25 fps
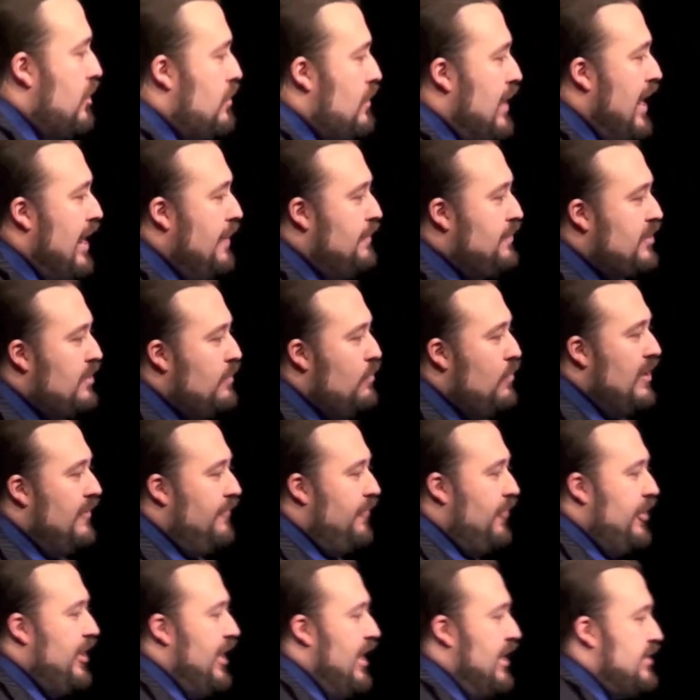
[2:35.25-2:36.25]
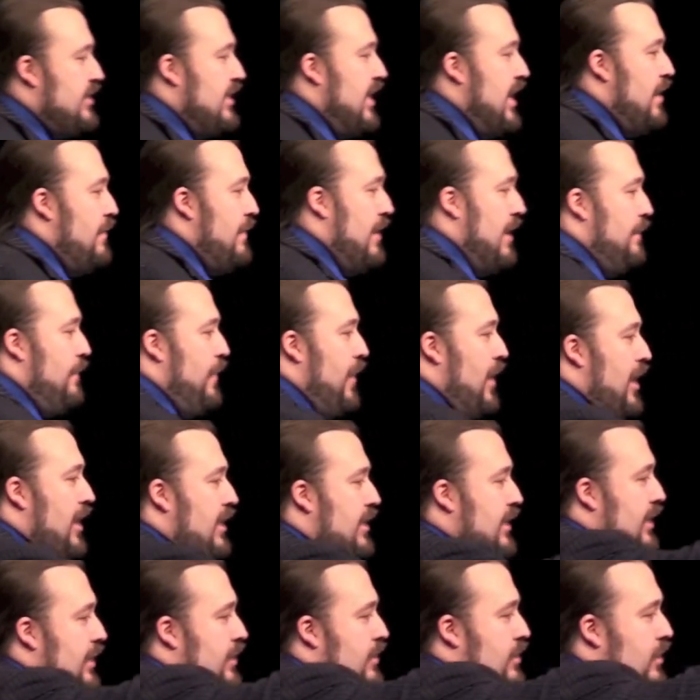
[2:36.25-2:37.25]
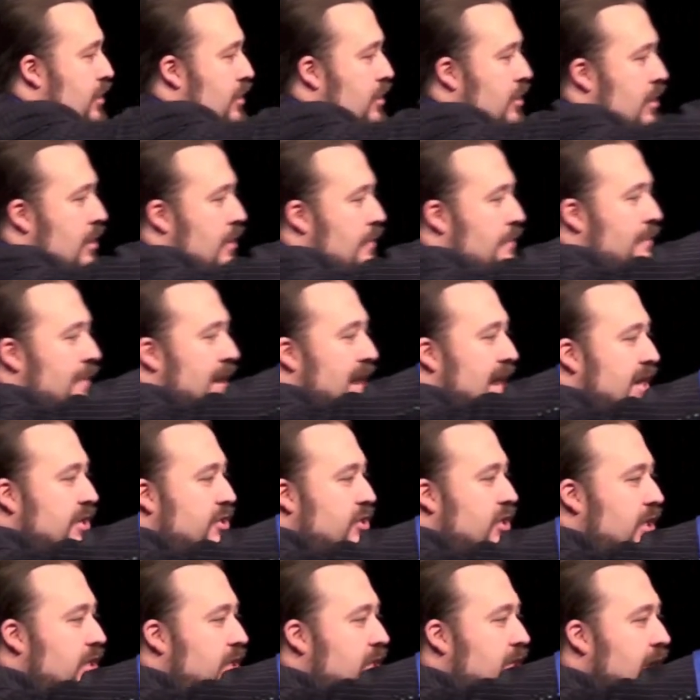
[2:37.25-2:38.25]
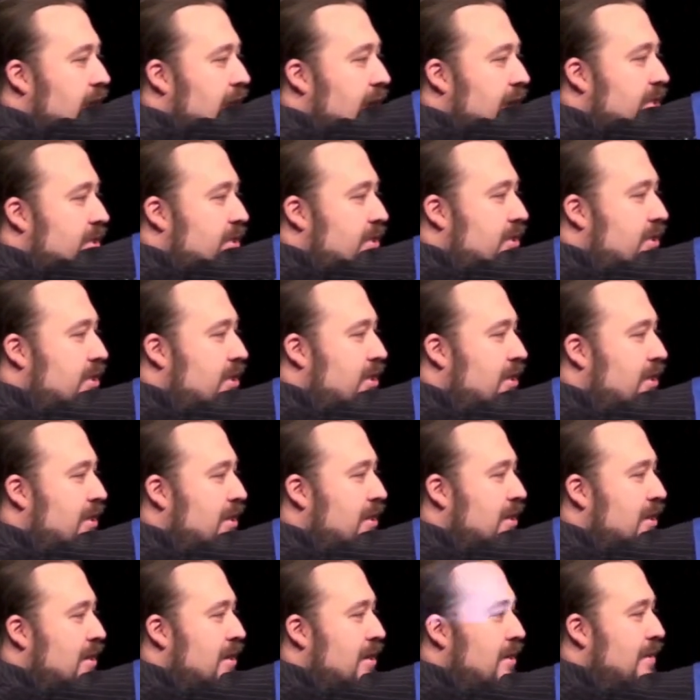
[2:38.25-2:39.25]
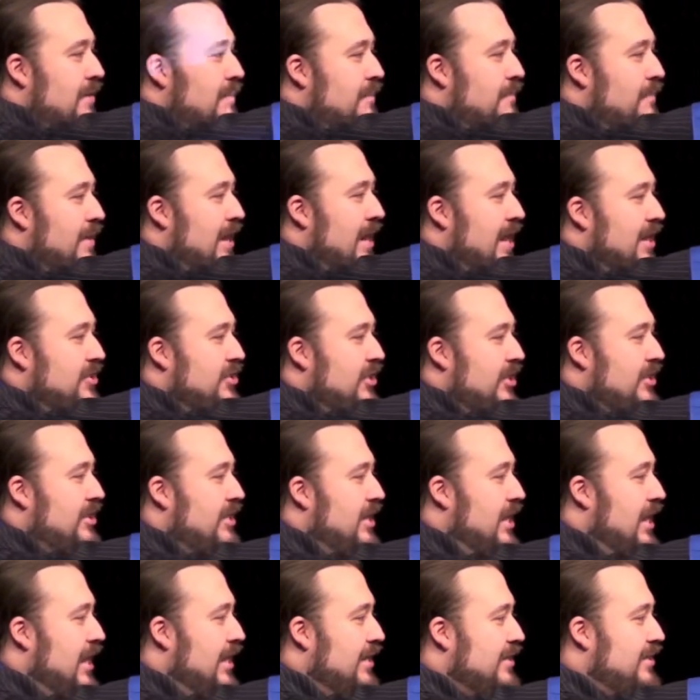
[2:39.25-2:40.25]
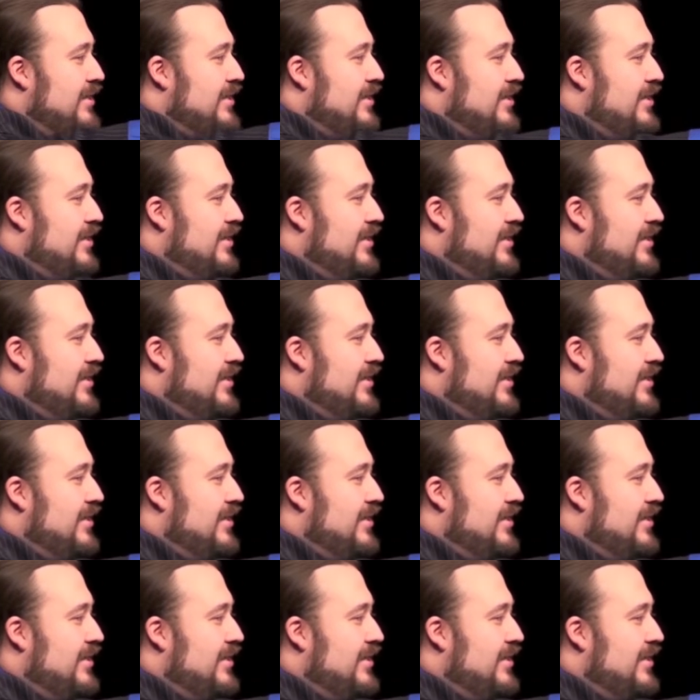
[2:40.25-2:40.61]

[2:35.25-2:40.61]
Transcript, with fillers: Grab some wiffle dust out of my pocket. Magic dust. Magic dust.